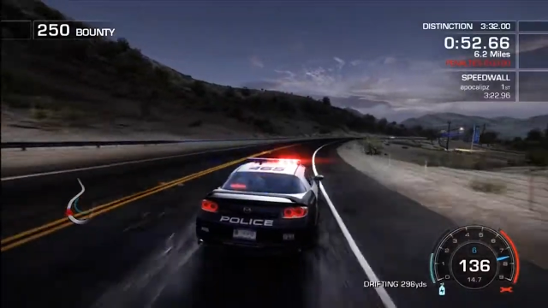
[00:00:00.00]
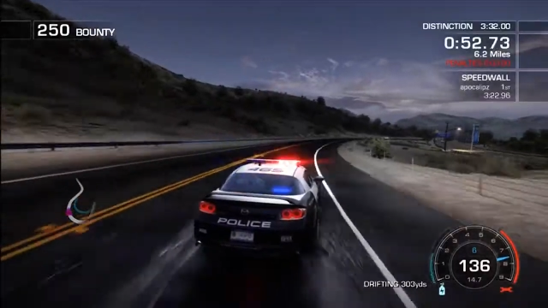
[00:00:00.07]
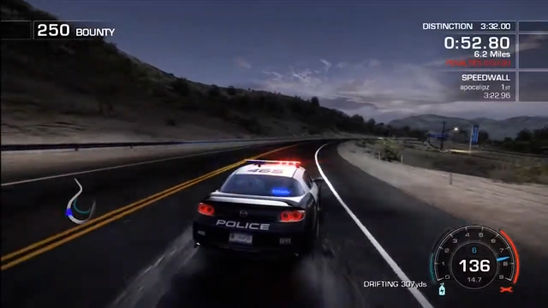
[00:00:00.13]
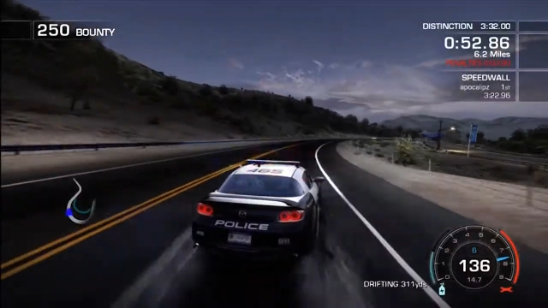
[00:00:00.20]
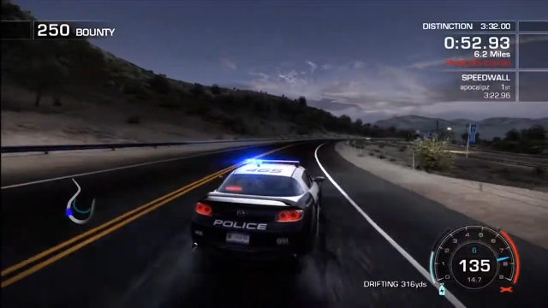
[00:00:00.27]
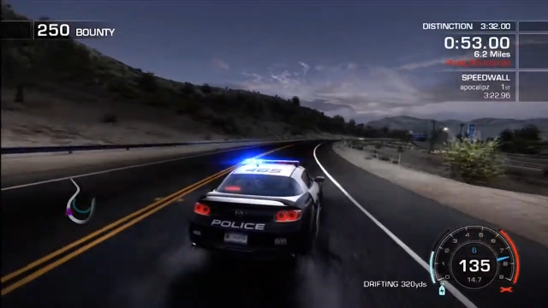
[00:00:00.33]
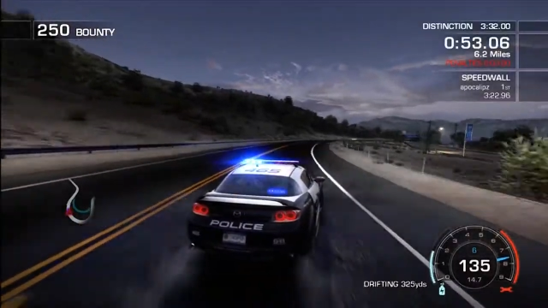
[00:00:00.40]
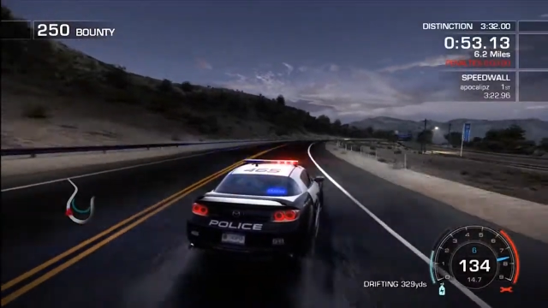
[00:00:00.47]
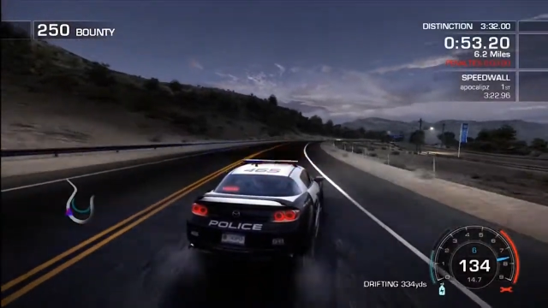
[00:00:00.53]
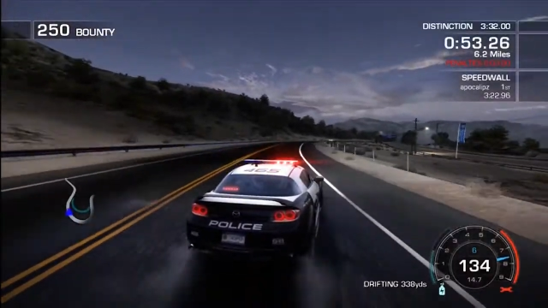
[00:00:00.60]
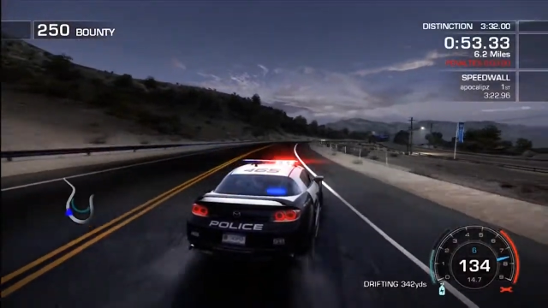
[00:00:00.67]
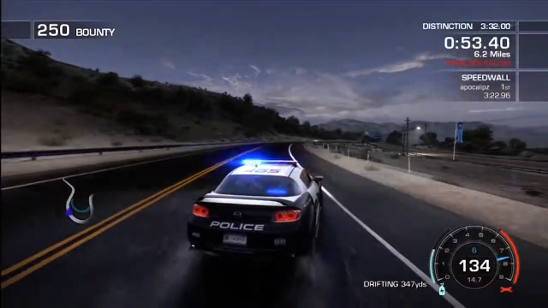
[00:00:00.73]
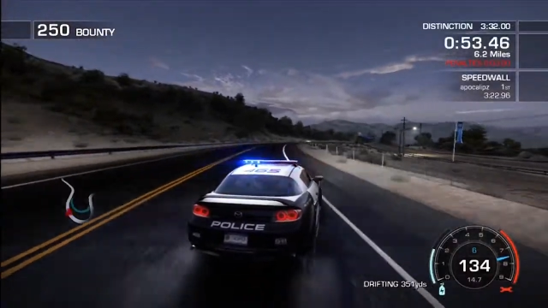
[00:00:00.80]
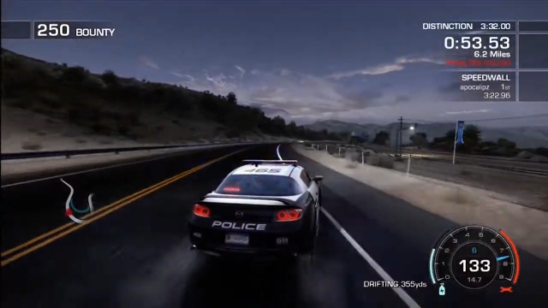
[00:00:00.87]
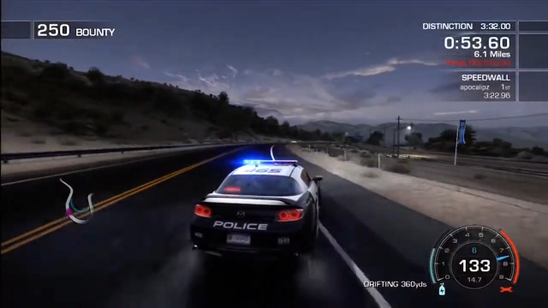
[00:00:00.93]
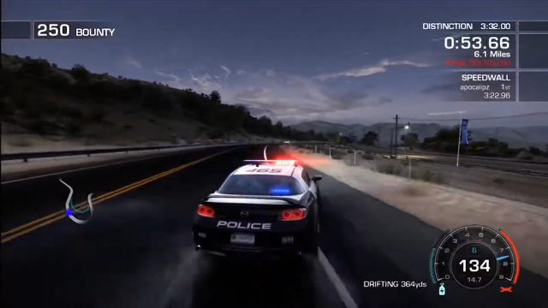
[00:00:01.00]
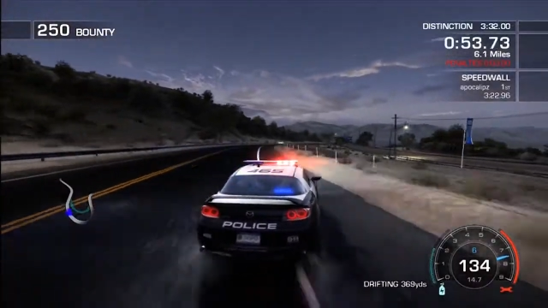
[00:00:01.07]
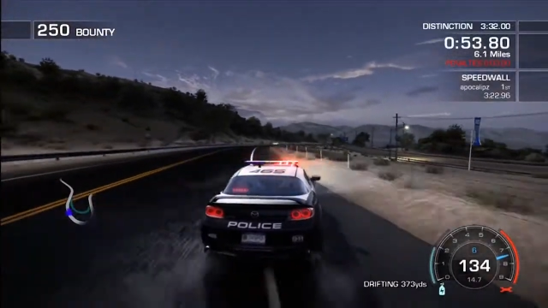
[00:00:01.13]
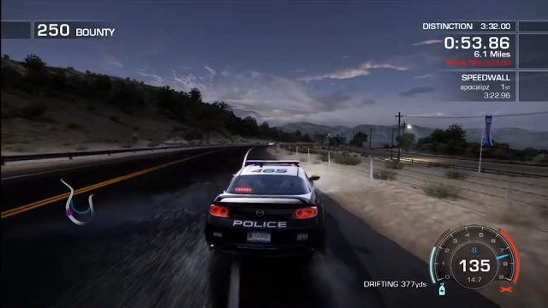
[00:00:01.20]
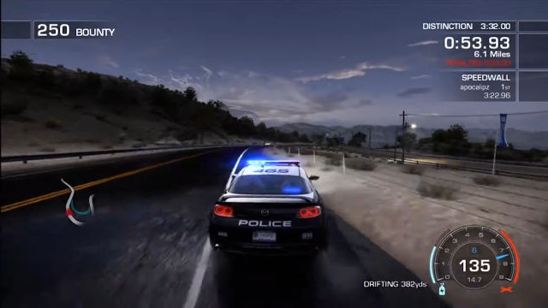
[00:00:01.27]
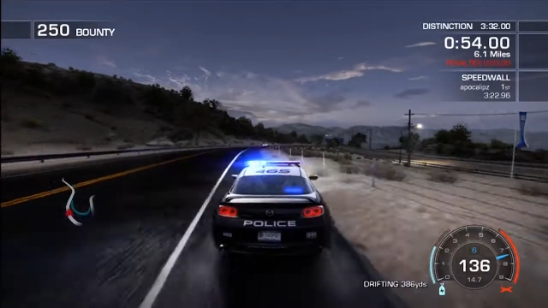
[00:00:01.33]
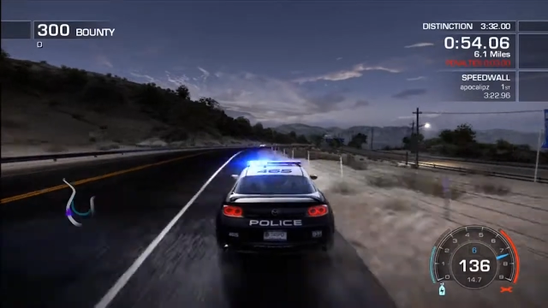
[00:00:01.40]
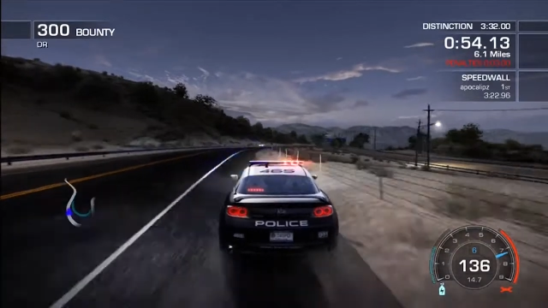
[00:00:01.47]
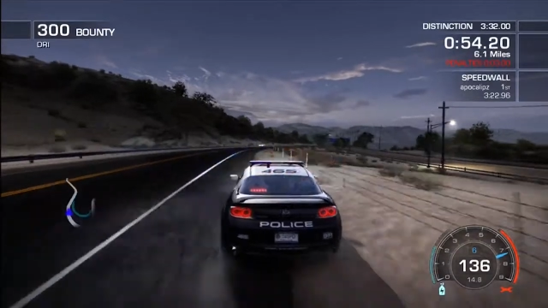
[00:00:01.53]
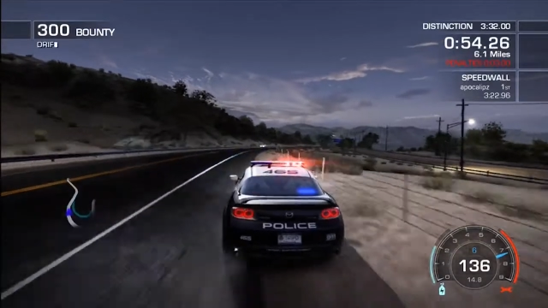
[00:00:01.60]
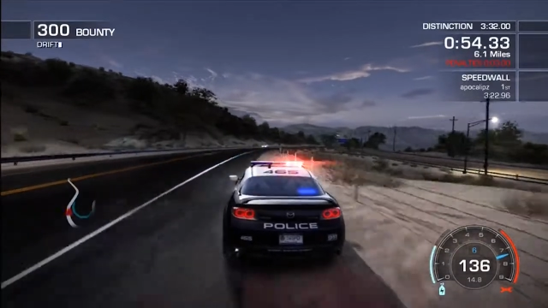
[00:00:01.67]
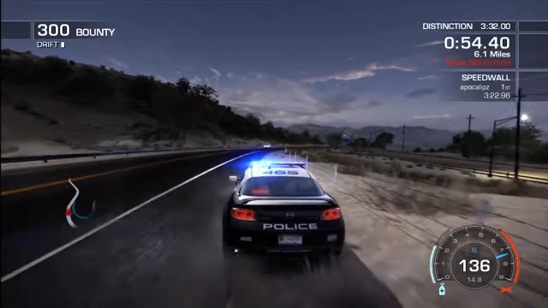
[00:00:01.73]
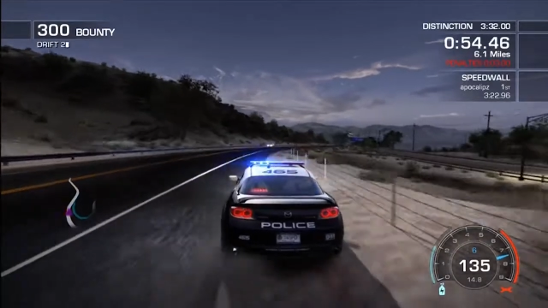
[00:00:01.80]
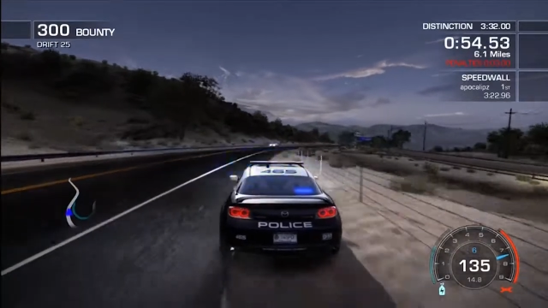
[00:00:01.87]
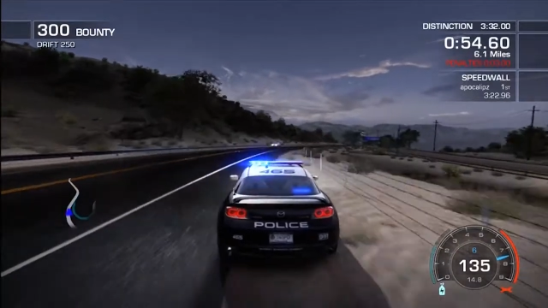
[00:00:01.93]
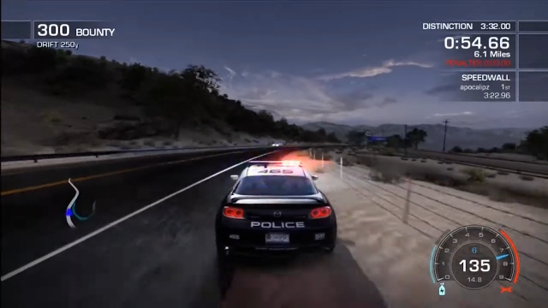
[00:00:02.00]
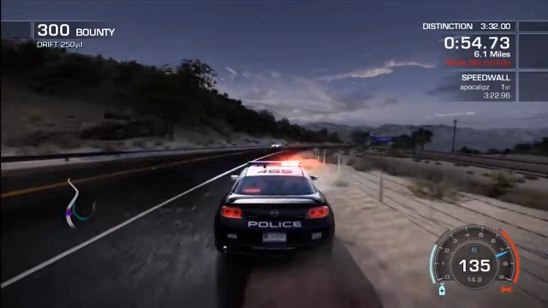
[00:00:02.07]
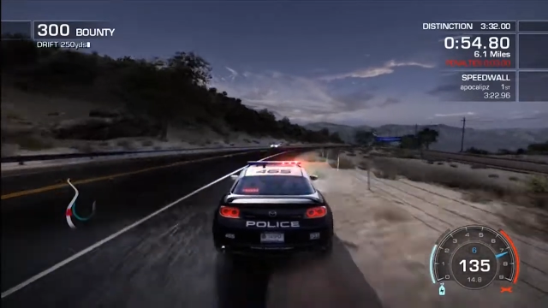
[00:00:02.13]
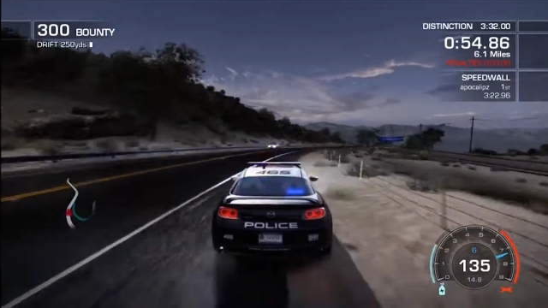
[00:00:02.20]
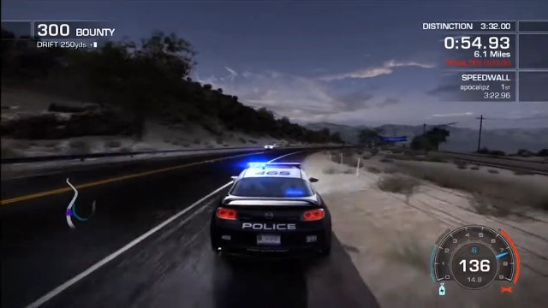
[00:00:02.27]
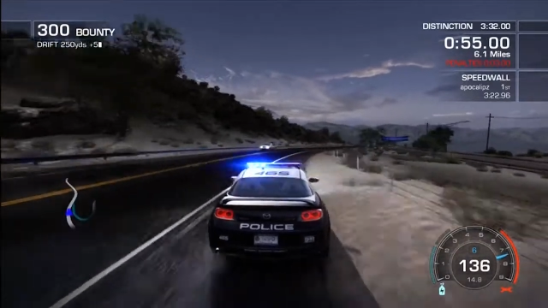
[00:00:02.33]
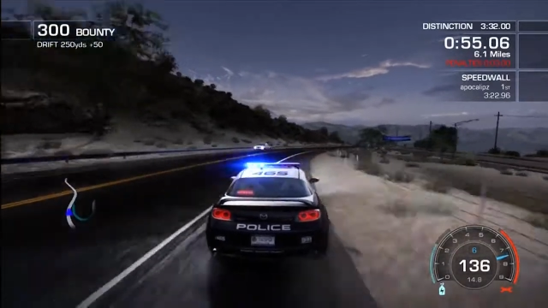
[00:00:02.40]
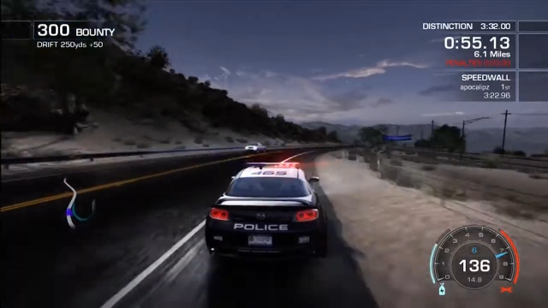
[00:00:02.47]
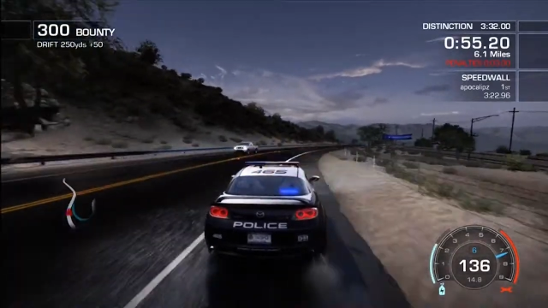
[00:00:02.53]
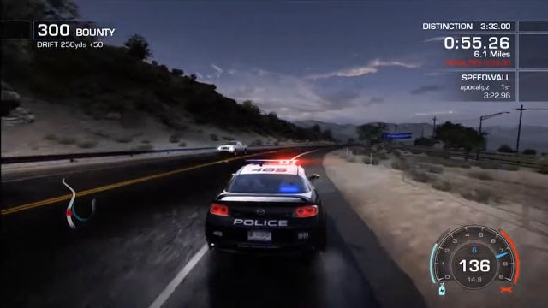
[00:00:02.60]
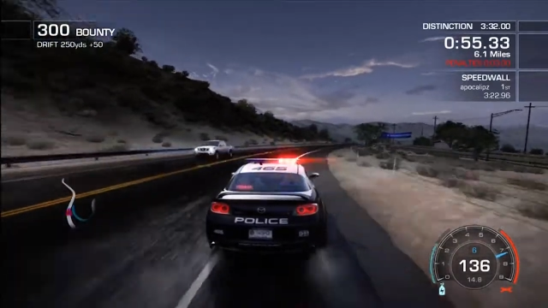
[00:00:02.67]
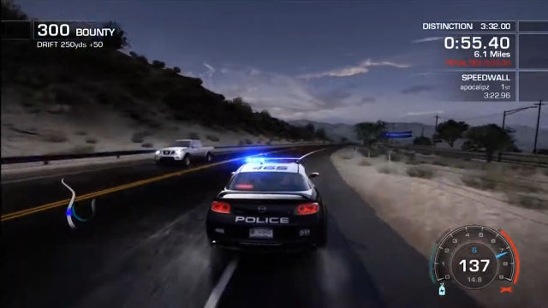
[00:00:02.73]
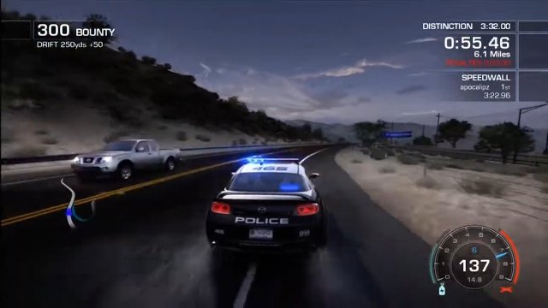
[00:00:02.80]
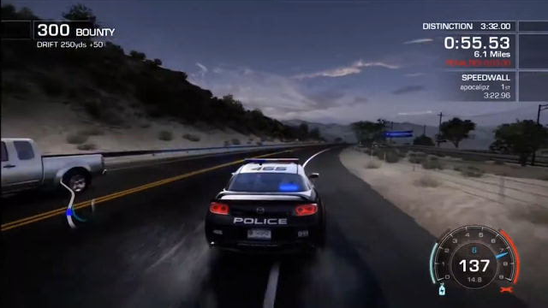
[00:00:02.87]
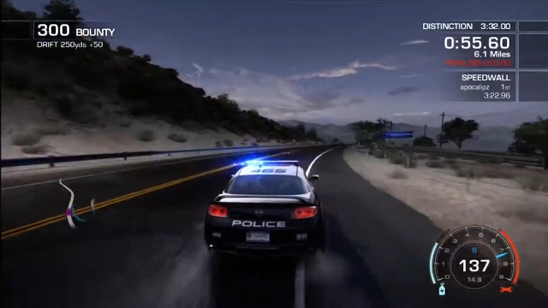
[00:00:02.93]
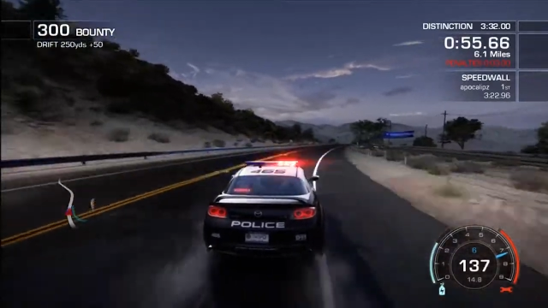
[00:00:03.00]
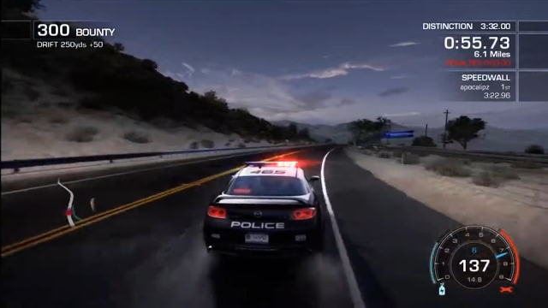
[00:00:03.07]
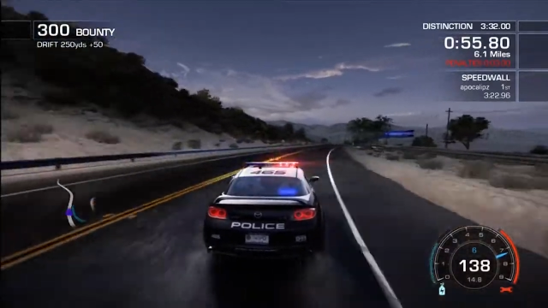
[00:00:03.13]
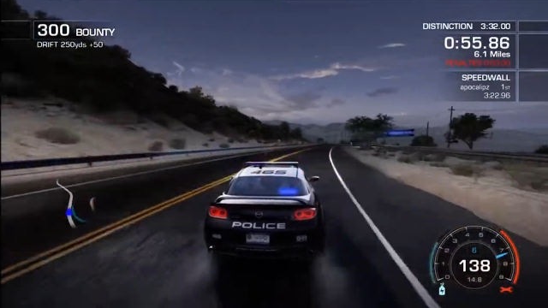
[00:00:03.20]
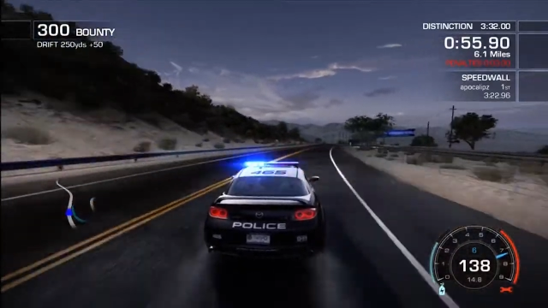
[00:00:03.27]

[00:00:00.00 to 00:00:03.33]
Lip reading: [unreadable: no face in view]